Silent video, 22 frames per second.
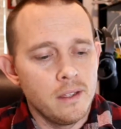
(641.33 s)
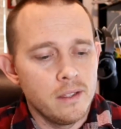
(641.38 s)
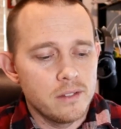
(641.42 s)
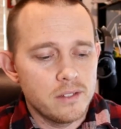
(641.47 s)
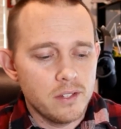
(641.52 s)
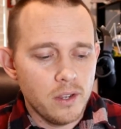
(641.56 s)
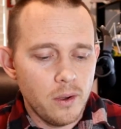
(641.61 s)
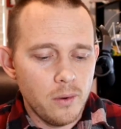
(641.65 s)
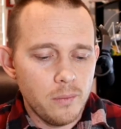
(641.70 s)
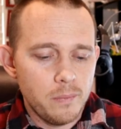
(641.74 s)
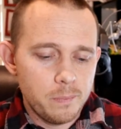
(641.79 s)

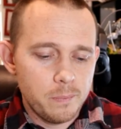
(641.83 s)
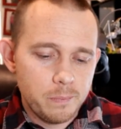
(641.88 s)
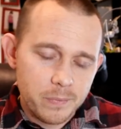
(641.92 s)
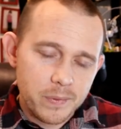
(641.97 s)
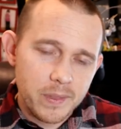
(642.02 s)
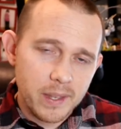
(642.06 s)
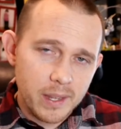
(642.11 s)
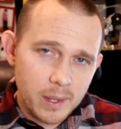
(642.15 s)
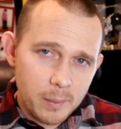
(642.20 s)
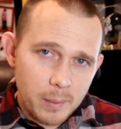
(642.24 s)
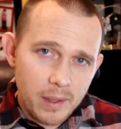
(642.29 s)
So
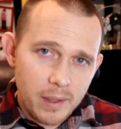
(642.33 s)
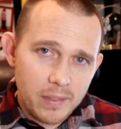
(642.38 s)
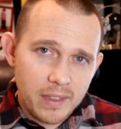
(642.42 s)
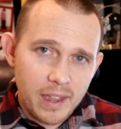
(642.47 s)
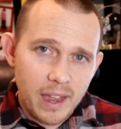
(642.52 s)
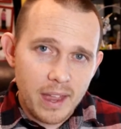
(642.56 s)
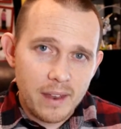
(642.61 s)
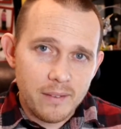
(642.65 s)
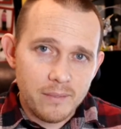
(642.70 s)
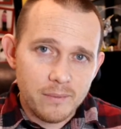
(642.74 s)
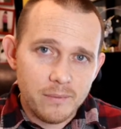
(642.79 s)
think about
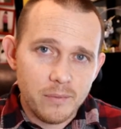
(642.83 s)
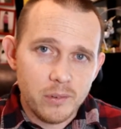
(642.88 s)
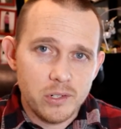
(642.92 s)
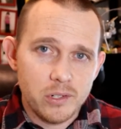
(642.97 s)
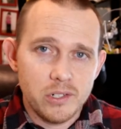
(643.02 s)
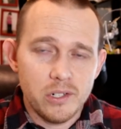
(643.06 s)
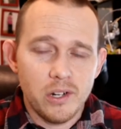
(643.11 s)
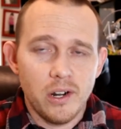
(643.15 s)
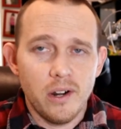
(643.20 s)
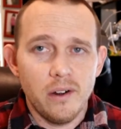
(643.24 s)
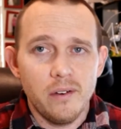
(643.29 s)
that for
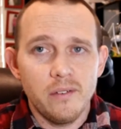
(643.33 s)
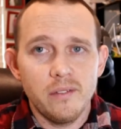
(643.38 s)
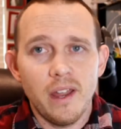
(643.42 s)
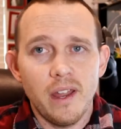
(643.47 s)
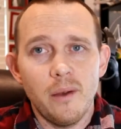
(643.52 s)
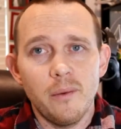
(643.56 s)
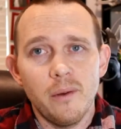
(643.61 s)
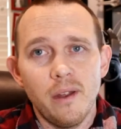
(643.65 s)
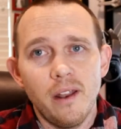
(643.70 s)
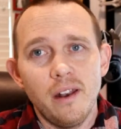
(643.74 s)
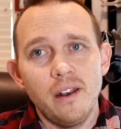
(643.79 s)
sure.
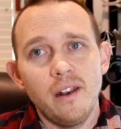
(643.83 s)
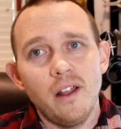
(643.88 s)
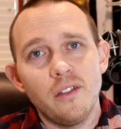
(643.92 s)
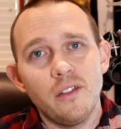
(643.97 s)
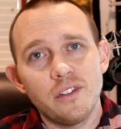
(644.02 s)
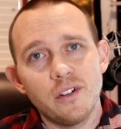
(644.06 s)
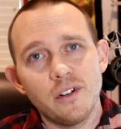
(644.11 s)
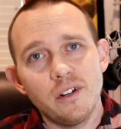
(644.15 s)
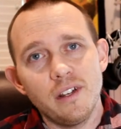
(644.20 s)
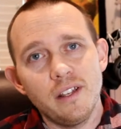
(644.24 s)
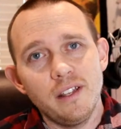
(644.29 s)
Now, an
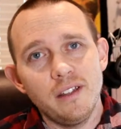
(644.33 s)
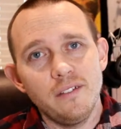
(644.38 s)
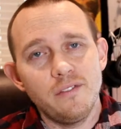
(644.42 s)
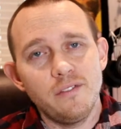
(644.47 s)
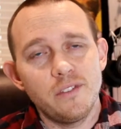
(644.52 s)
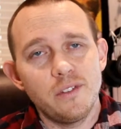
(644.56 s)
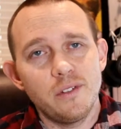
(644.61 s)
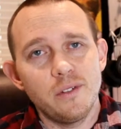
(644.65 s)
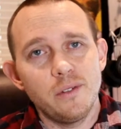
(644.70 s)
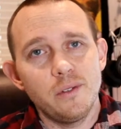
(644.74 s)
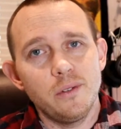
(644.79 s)

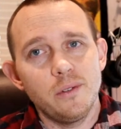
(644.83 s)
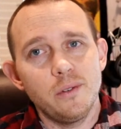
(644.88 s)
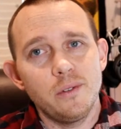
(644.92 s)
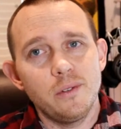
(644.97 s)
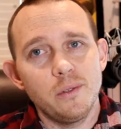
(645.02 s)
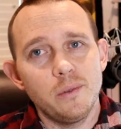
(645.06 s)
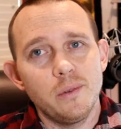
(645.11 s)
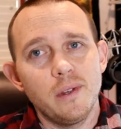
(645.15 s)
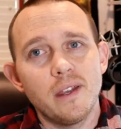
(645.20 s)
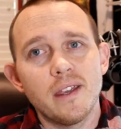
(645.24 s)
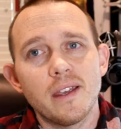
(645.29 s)
alternative to
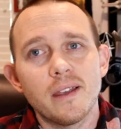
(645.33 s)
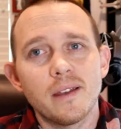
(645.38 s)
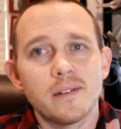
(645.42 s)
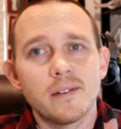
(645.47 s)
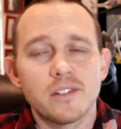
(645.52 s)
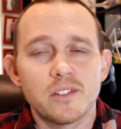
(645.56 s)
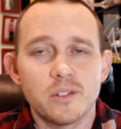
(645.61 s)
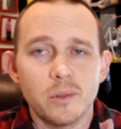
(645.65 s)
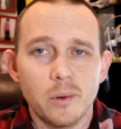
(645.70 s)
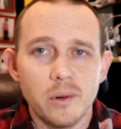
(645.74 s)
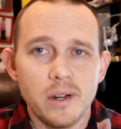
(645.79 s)
doing
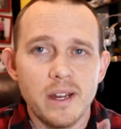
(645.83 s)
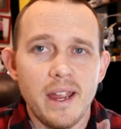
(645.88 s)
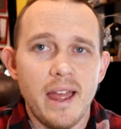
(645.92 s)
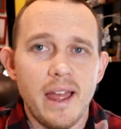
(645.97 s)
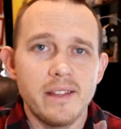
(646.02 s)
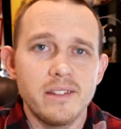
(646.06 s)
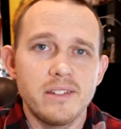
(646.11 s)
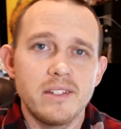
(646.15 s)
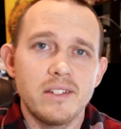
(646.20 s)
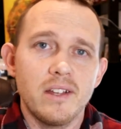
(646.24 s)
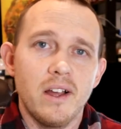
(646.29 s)
story
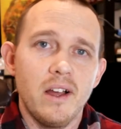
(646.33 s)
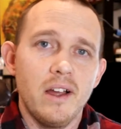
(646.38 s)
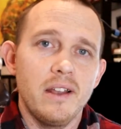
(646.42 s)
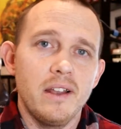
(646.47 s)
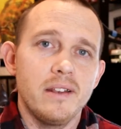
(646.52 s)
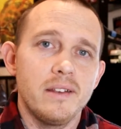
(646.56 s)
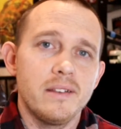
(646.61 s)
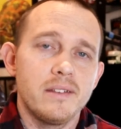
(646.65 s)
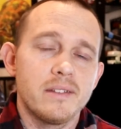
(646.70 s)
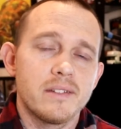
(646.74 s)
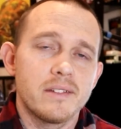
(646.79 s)
ads
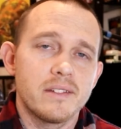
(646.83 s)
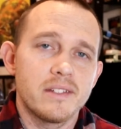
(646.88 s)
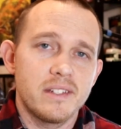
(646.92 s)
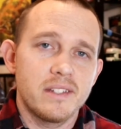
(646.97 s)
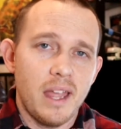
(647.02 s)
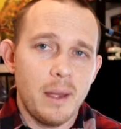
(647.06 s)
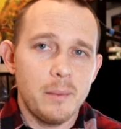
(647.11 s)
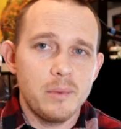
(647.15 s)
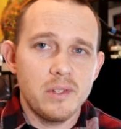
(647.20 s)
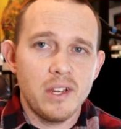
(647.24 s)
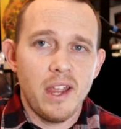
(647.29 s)
on
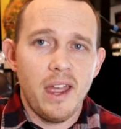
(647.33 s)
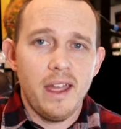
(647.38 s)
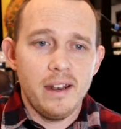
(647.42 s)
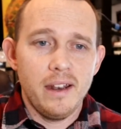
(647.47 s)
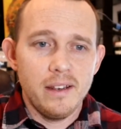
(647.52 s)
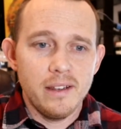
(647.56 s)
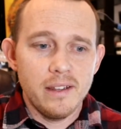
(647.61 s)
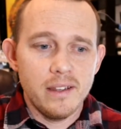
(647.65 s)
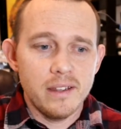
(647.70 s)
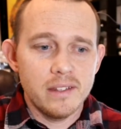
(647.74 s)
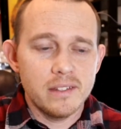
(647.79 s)

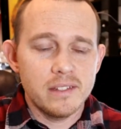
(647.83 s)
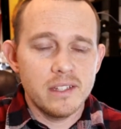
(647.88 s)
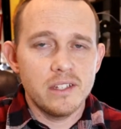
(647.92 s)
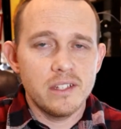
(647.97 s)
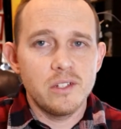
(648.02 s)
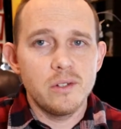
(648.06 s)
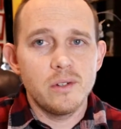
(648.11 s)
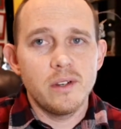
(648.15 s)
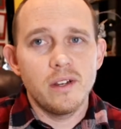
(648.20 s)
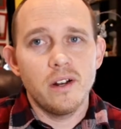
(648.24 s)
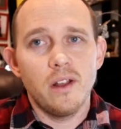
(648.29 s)
Snapchat is
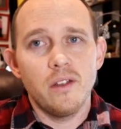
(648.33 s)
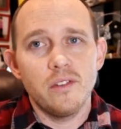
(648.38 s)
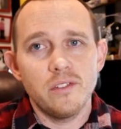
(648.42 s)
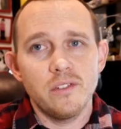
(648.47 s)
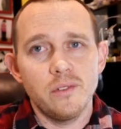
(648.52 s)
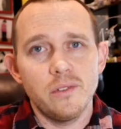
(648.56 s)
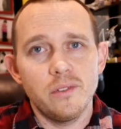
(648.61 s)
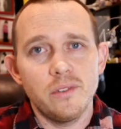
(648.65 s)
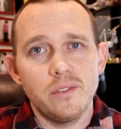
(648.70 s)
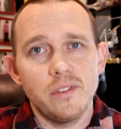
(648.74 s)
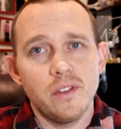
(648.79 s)
that you can
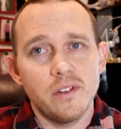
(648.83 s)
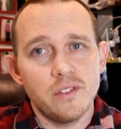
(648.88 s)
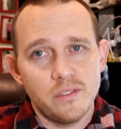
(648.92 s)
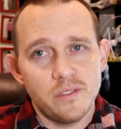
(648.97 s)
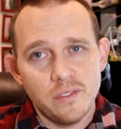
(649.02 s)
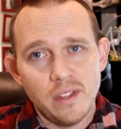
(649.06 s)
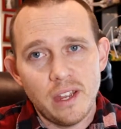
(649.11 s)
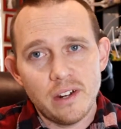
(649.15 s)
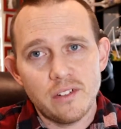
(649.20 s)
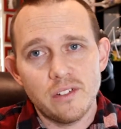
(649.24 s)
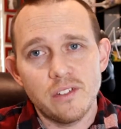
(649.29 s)
also, there's
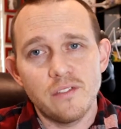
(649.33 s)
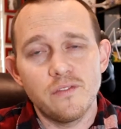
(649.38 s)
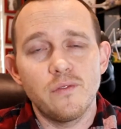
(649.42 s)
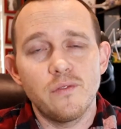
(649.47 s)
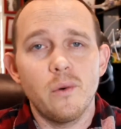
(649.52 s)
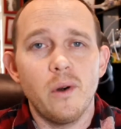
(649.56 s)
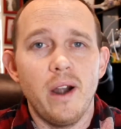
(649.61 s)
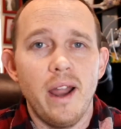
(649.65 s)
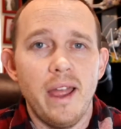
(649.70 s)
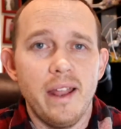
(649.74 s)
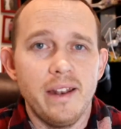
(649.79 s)
actually
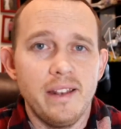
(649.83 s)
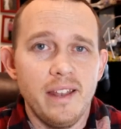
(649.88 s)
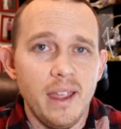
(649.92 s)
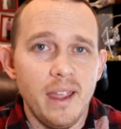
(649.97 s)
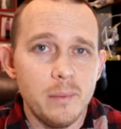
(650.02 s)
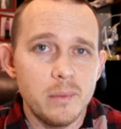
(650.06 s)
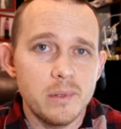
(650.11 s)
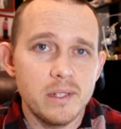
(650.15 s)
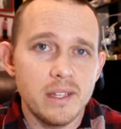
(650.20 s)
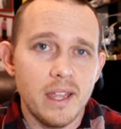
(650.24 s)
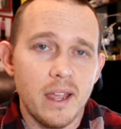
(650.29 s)
four ad
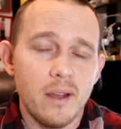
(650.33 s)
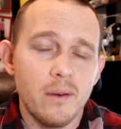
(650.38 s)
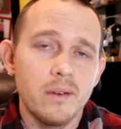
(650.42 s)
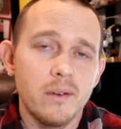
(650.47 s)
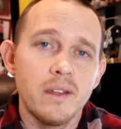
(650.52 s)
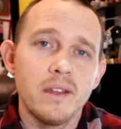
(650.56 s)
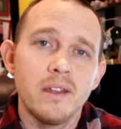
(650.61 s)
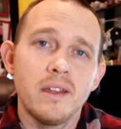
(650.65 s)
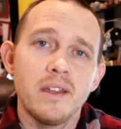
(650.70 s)
types now.